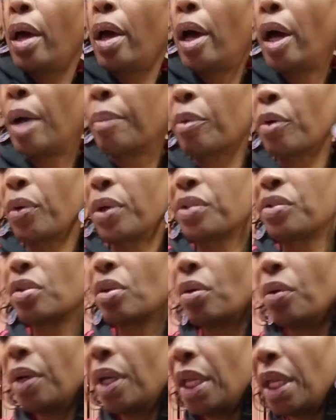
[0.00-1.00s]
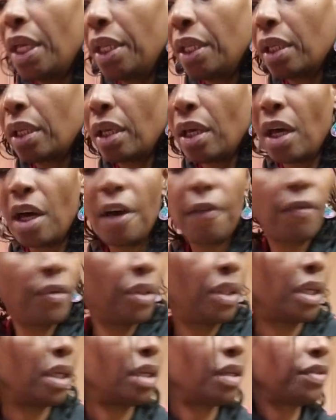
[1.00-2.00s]
I'm going to go ahead and cover
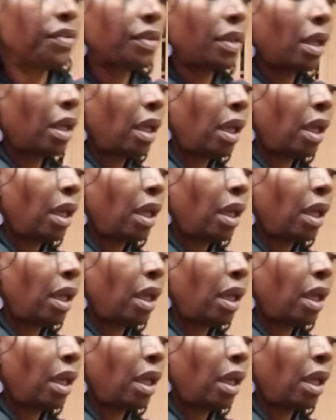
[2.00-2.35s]
this,